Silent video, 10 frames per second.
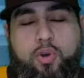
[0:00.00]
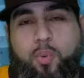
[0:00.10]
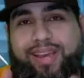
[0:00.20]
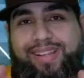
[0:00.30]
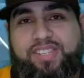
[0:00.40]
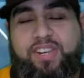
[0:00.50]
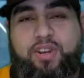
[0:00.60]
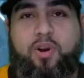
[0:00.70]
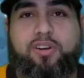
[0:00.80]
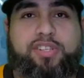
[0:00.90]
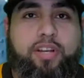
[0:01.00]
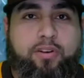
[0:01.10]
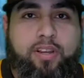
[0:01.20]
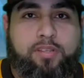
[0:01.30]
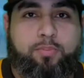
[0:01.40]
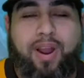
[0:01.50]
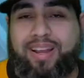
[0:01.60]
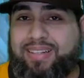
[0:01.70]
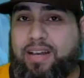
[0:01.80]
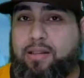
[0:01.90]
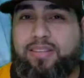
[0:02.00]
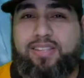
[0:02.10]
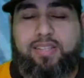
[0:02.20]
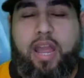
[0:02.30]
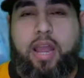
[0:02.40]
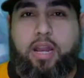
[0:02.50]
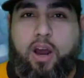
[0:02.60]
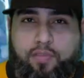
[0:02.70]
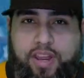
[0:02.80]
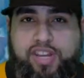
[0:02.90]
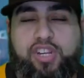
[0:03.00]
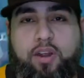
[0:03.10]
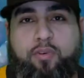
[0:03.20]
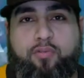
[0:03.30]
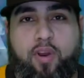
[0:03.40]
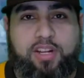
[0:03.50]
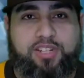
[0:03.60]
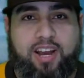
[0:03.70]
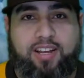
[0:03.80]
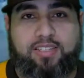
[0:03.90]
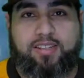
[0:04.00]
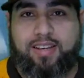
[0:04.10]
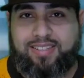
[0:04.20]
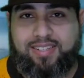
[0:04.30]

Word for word: So we continue our series breaking down the state of each and every franchise.